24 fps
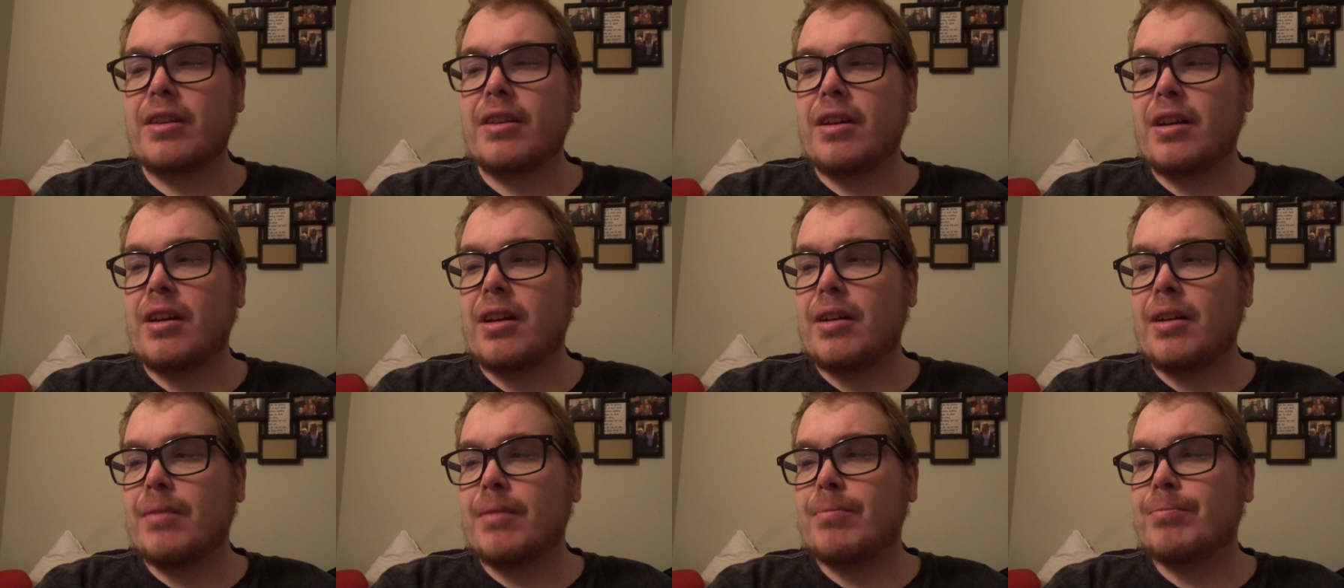
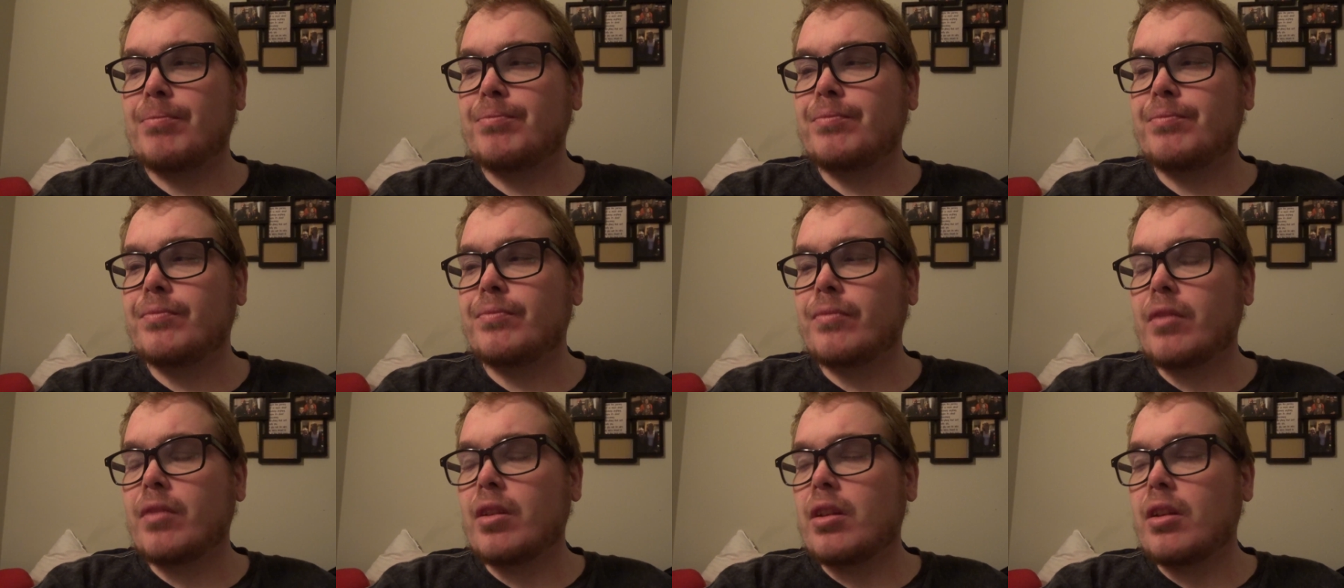Um,
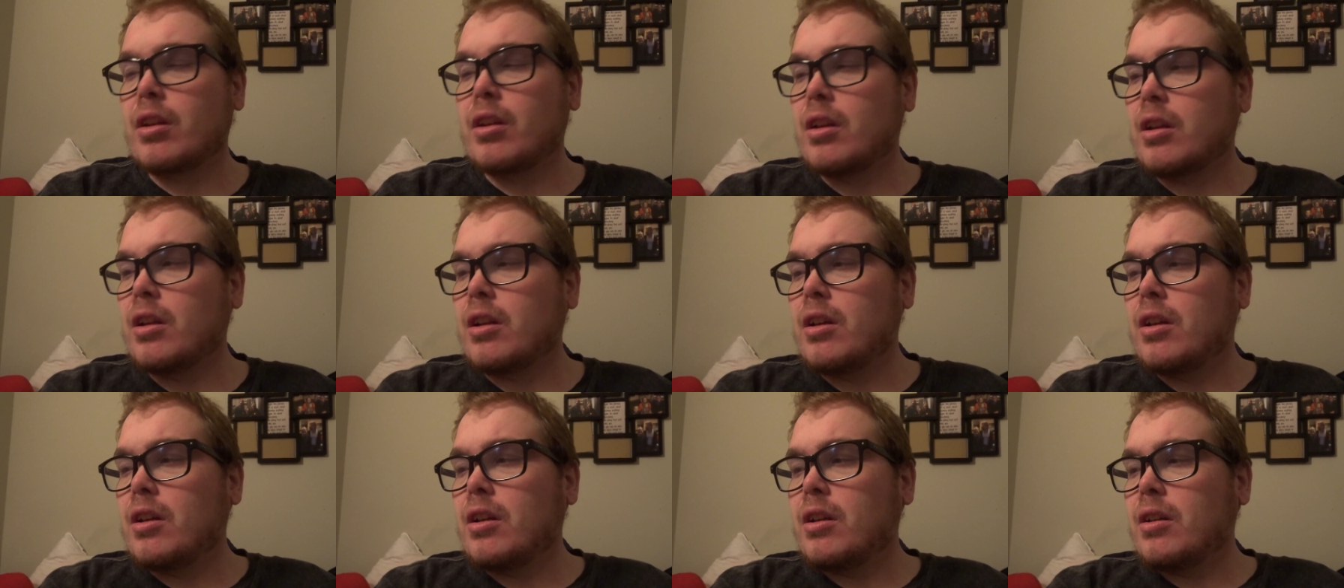
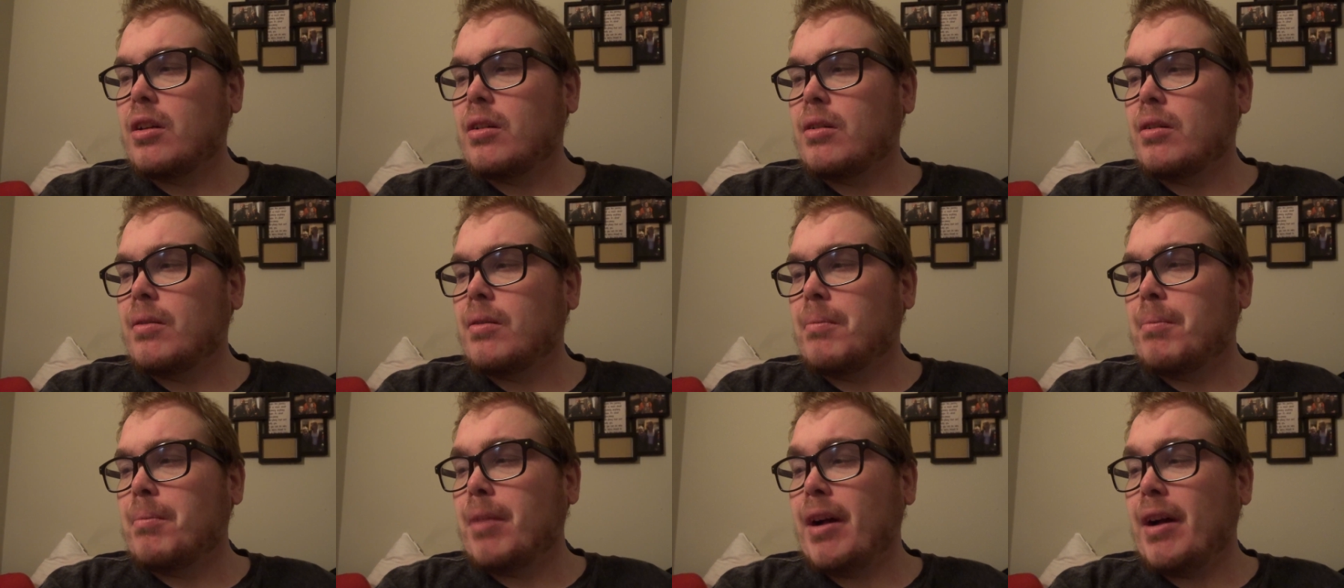
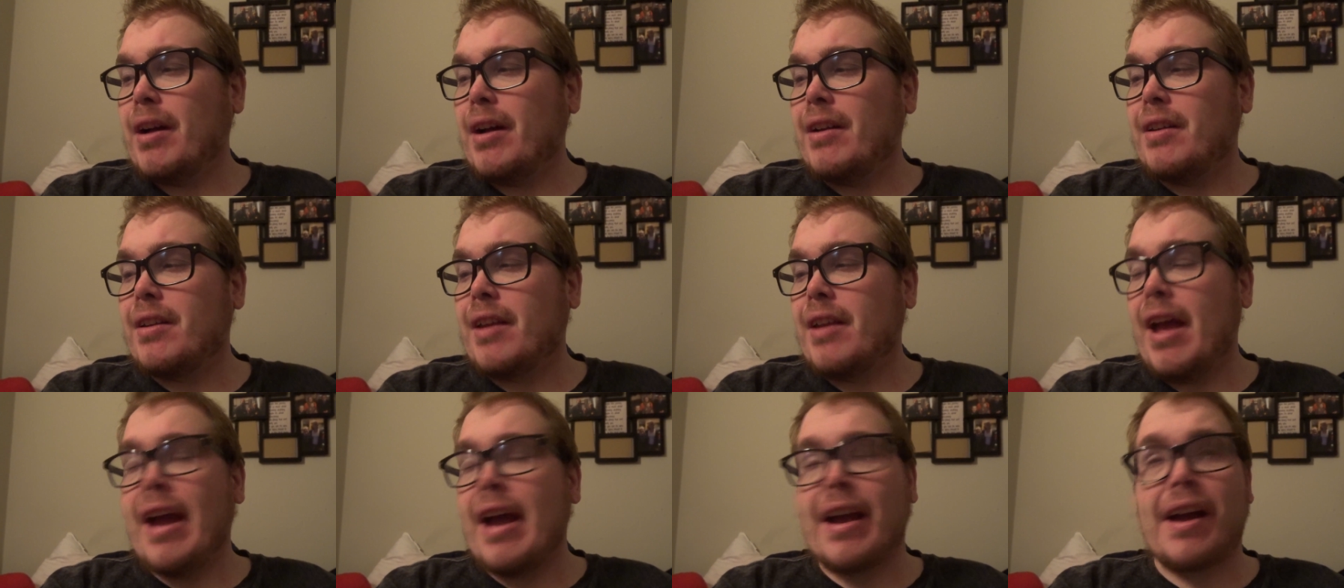but
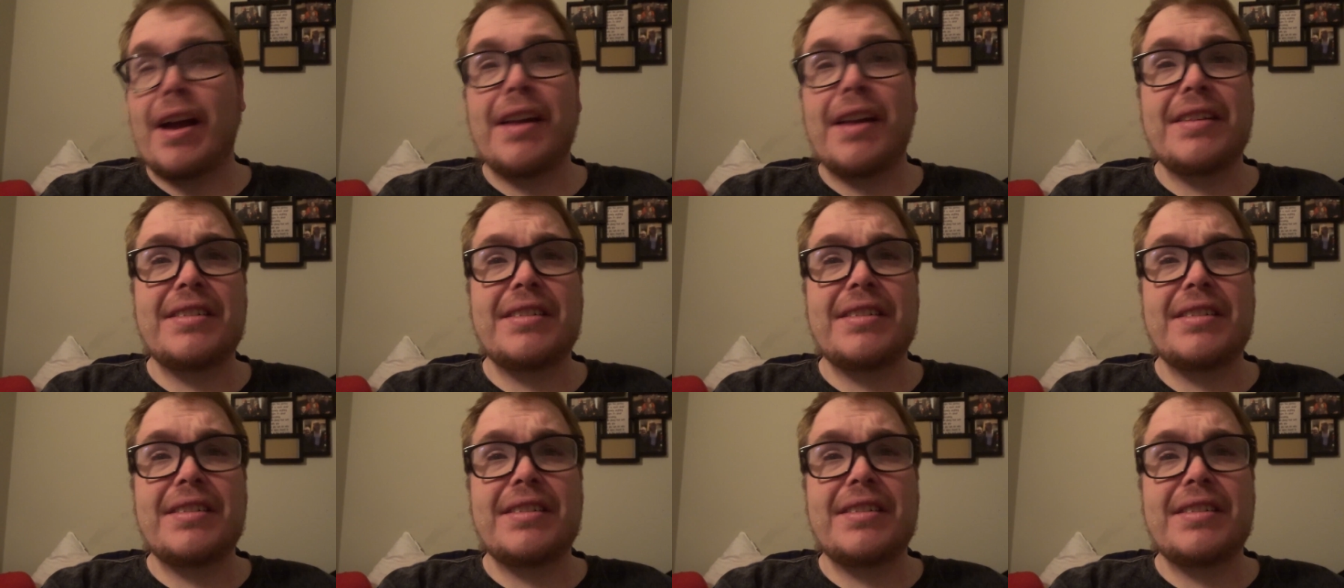yeah, kind of